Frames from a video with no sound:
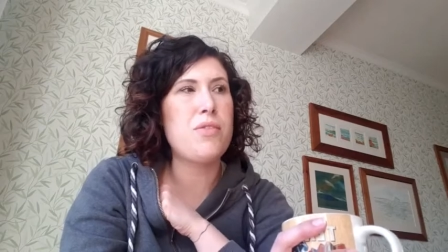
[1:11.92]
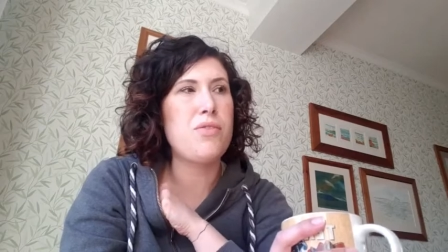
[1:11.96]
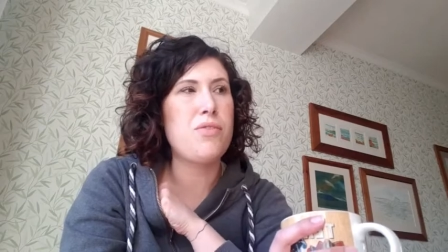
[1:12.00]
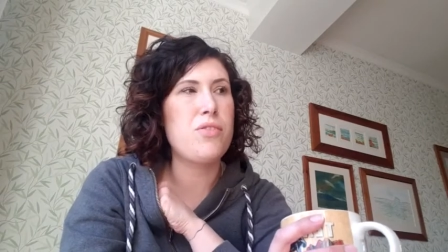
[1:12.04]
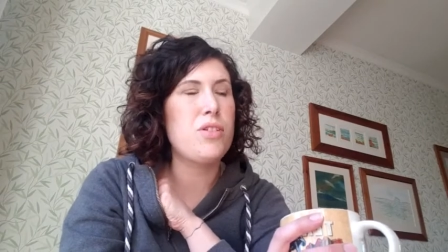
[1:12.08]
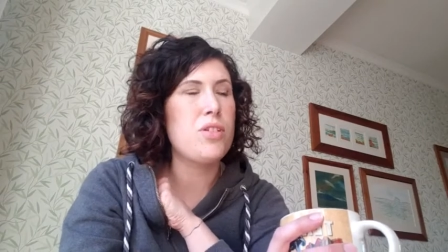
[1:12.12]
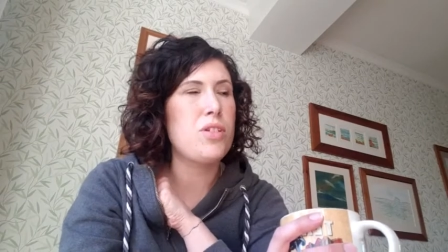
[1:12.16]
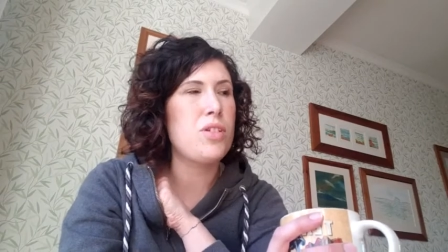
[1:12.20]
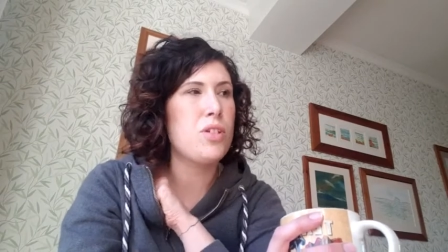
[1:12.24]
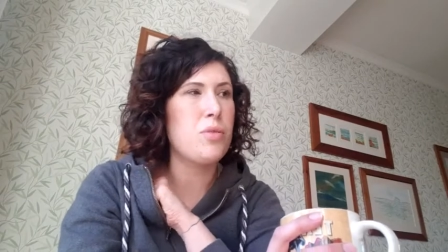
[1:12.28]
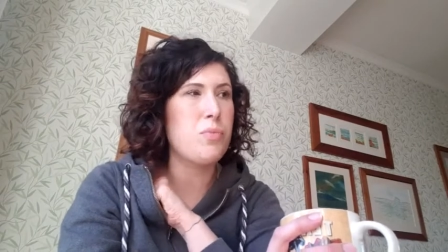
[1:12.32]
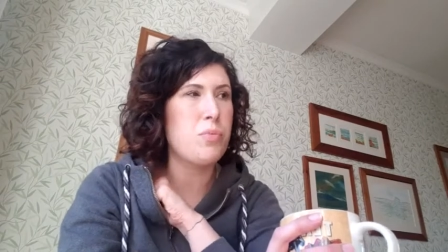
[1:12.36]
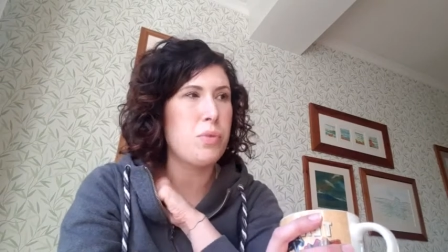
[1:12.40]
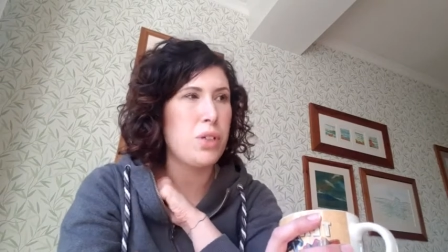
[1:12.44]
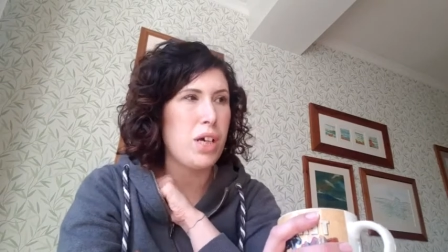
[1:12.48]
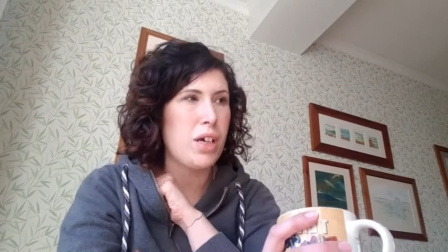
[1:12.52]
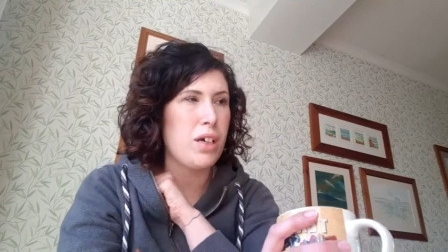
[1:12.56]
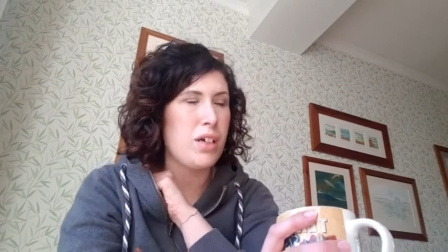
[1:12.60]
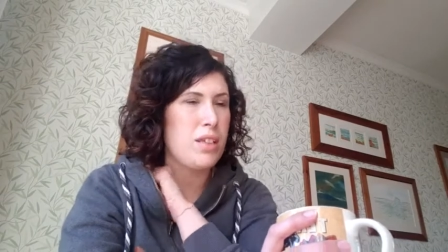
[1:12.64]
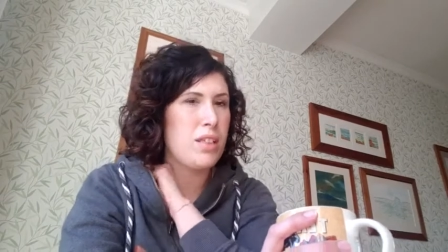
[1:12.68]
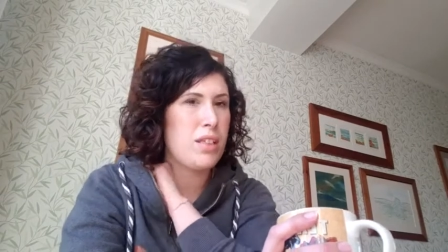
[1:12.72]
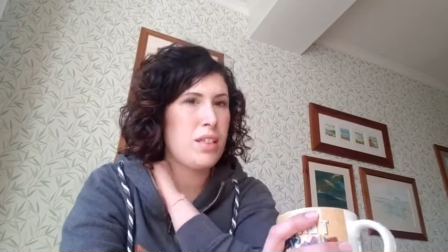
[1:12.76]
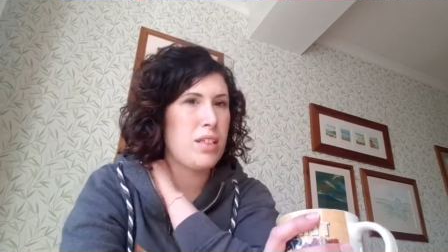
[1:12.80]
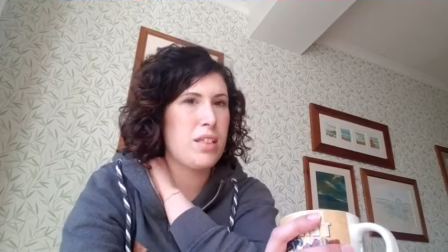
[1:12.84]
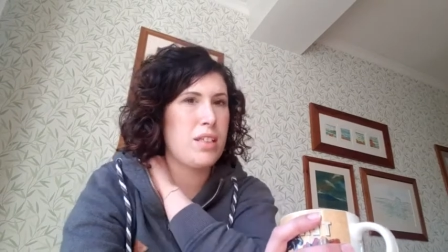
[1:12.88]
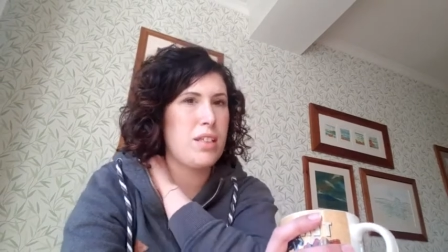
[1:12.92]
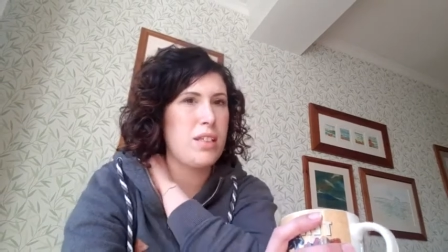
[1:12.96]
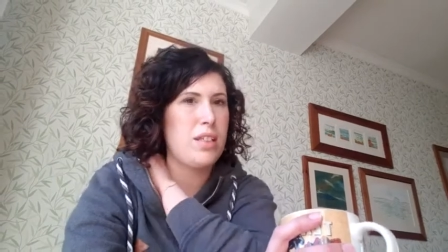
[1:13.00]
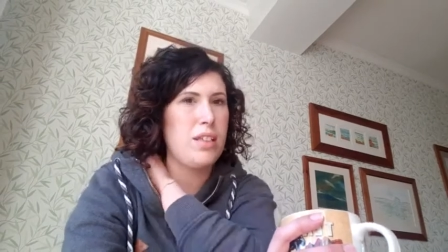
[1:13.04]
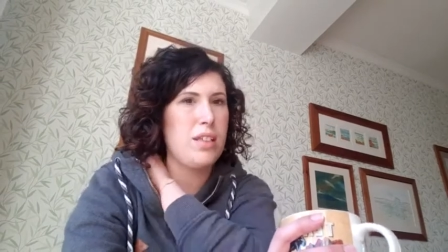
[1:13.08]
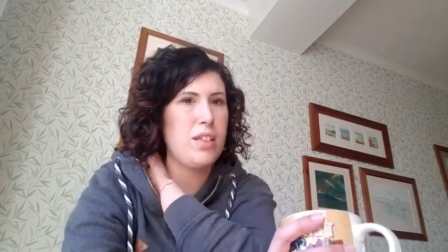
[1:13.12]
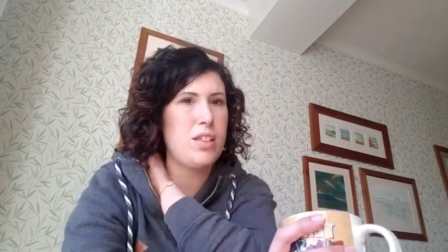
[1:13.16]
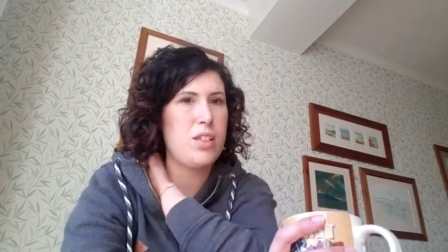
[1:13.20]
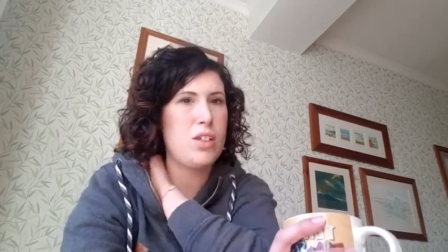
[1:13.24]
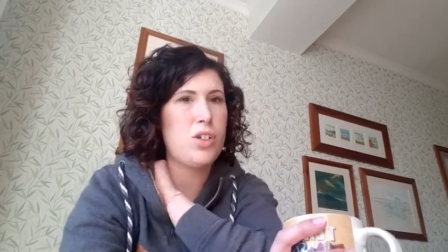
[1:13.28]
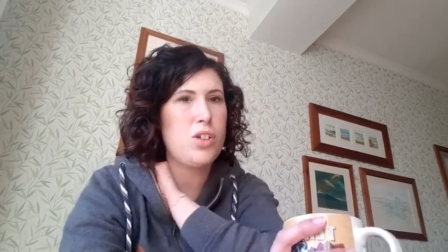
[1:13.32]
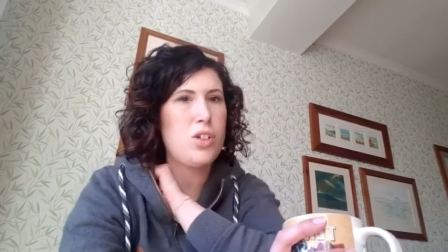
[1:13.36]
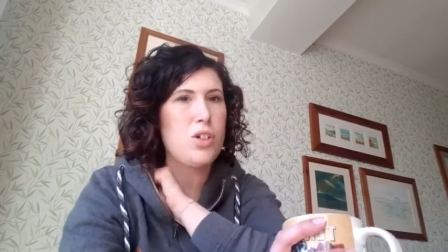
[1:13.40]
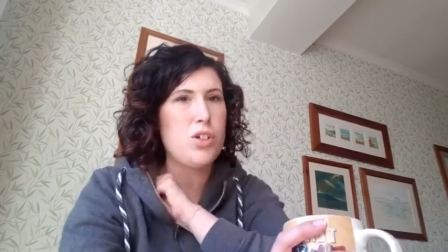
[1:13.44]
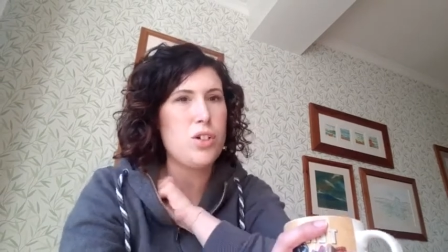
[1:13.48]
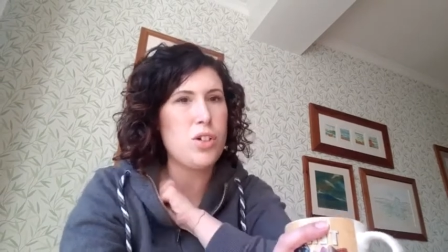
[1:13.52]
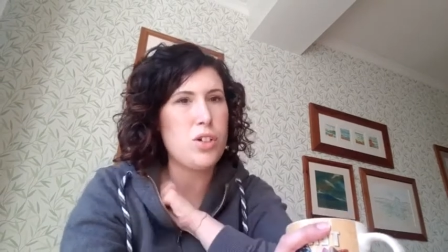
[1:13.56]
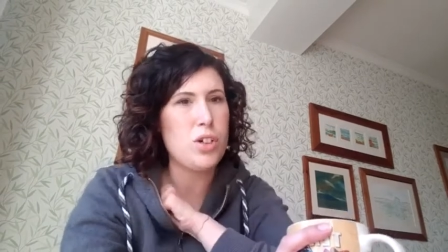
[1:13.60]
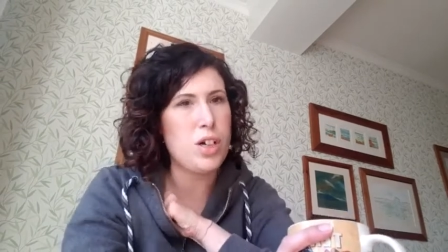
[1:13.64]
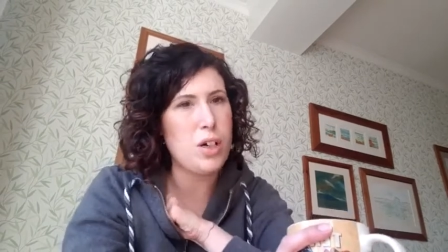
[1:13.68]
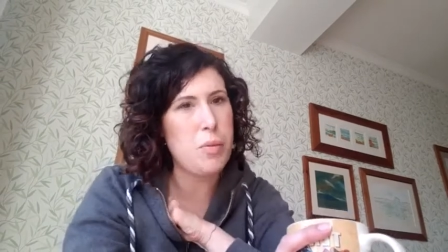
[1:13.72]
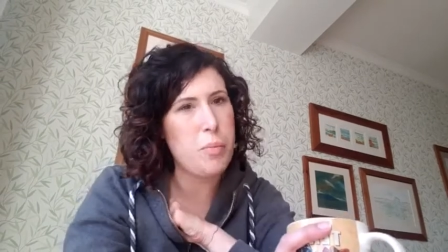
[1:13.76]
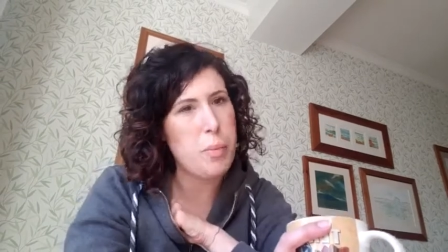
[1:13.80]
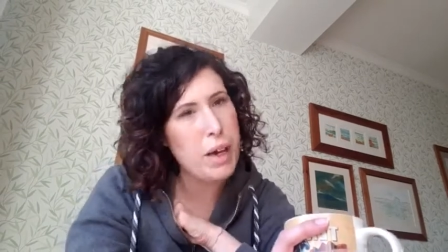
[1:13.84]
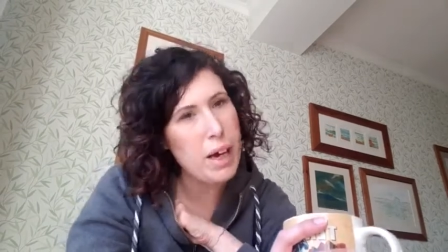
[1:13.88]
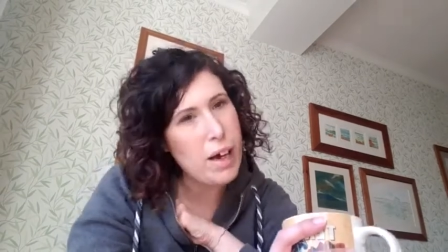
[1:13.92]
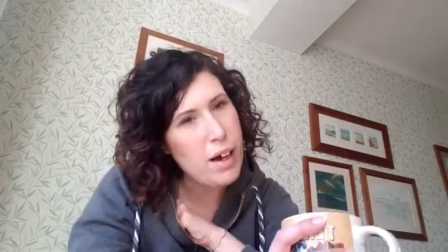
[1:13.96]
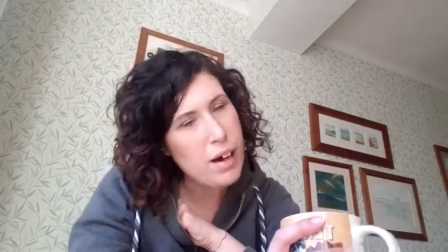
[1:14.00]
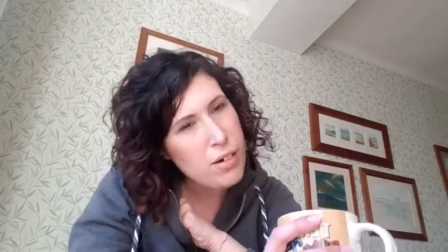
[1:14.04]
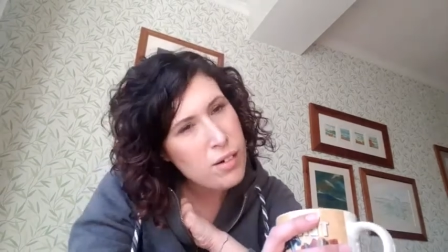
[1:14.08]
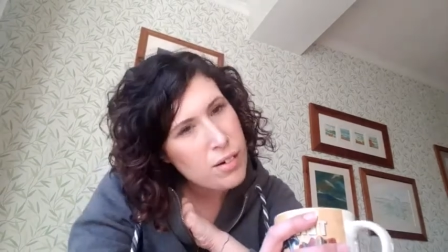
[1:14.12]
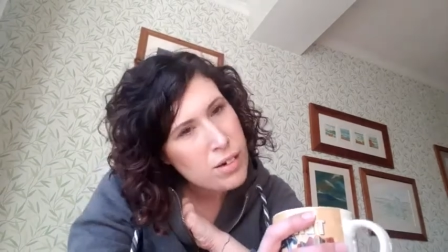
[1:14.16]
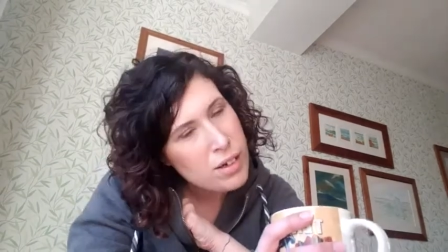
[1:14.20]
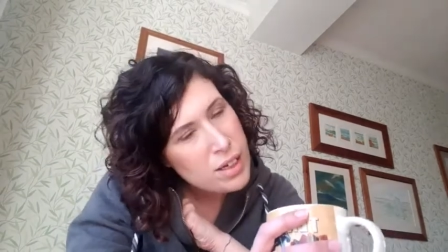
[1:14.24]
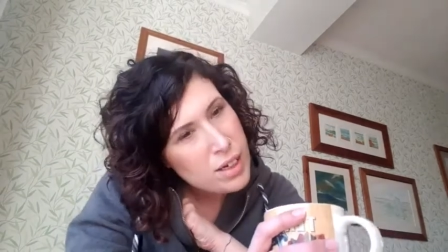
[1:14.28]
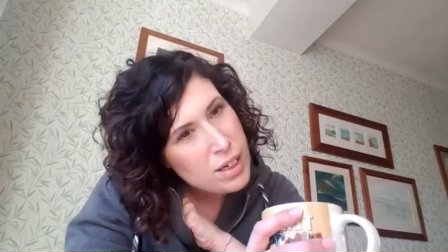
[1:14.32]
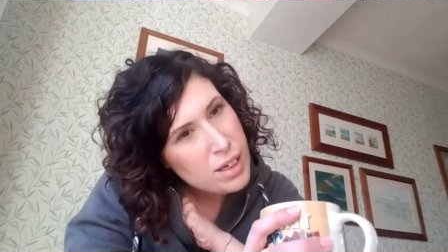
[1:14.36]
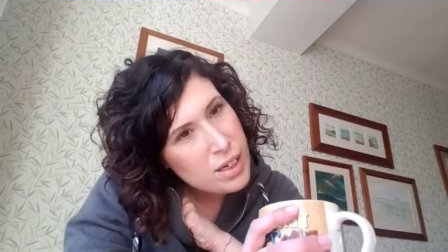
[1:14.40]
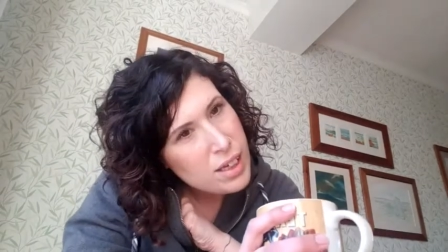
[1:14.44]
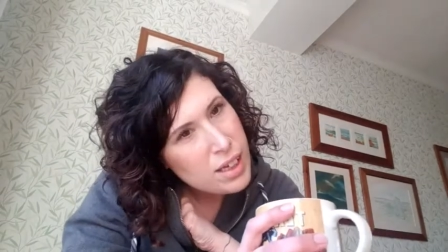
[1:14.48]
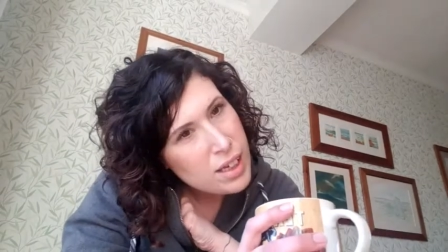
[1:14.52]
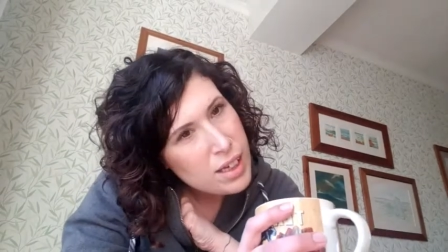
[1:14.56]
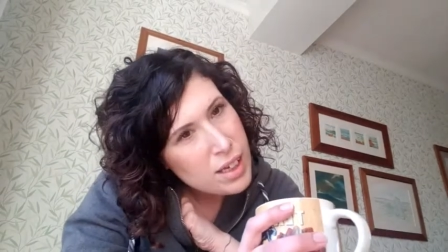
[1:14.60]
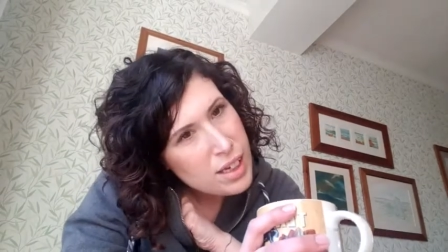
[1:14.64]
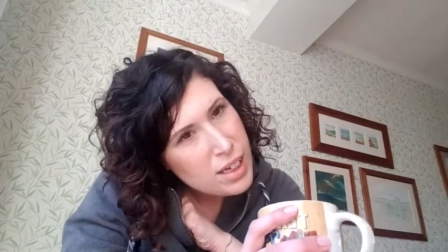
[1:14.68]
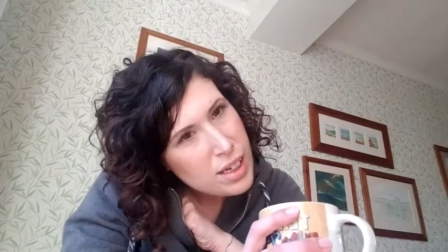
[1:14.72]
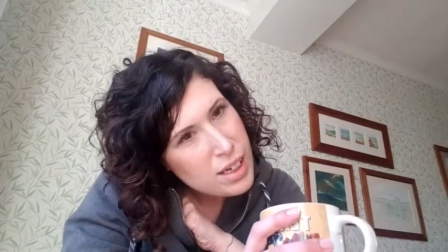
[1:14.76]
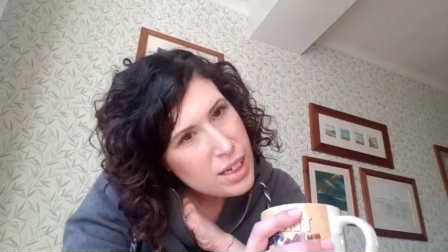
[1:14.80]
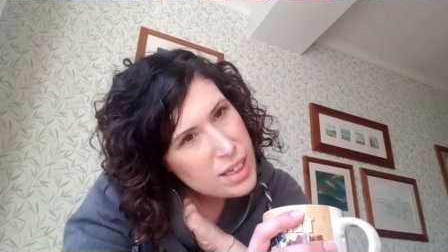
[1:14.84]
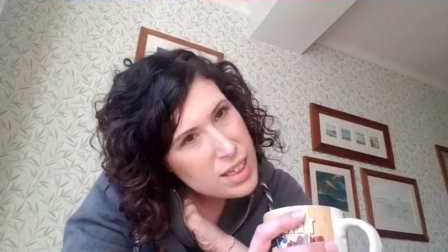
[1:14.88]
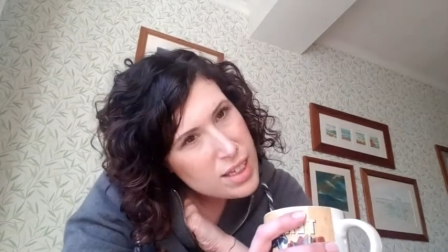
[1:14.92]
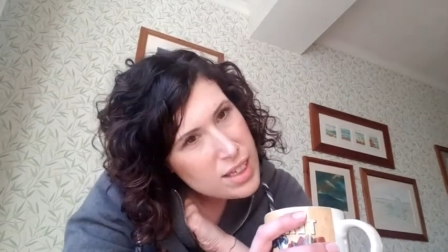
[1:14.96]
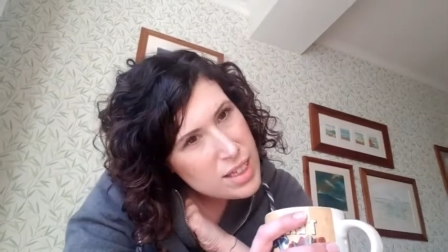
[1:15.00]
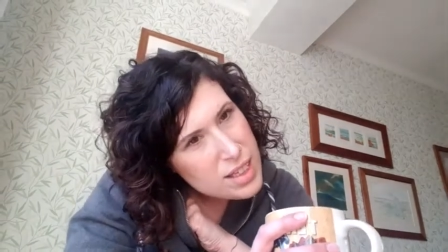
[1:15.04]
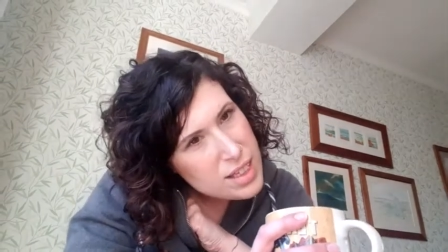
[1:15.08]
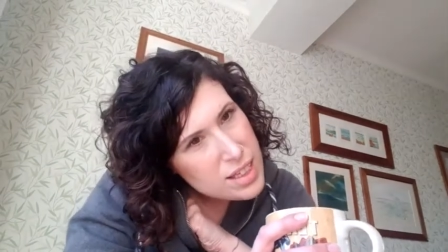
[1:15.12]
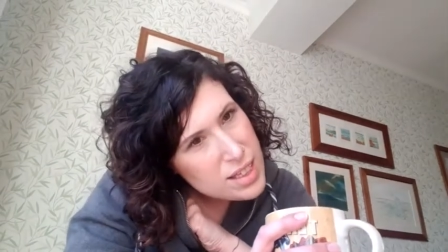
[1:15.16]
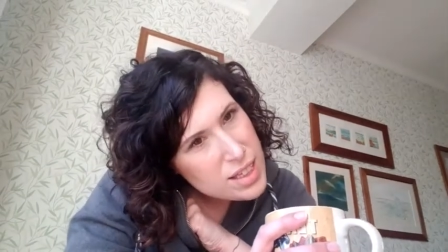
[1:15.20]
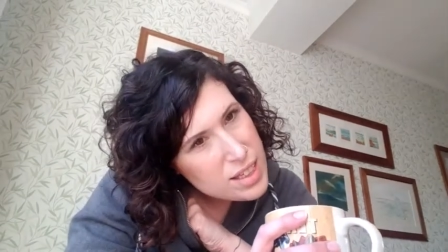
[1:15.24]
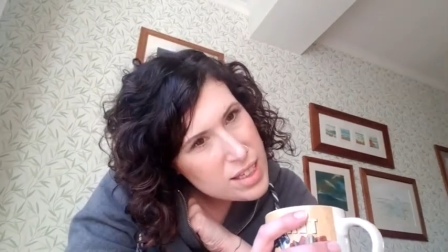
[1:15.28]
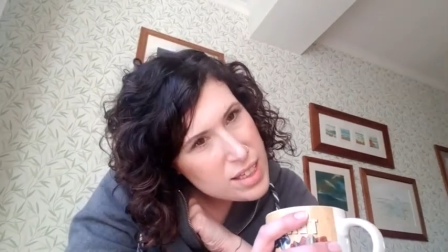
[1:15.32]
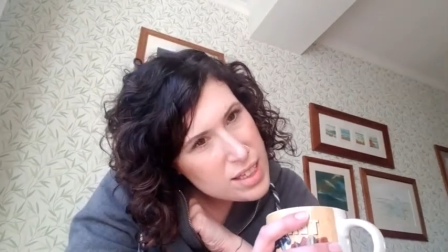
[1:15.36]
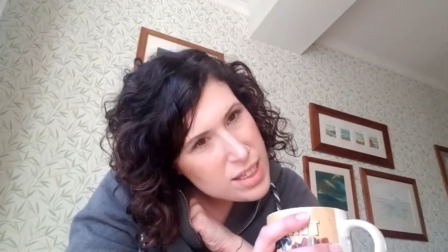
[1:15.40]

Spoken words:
subjects to talk about. It's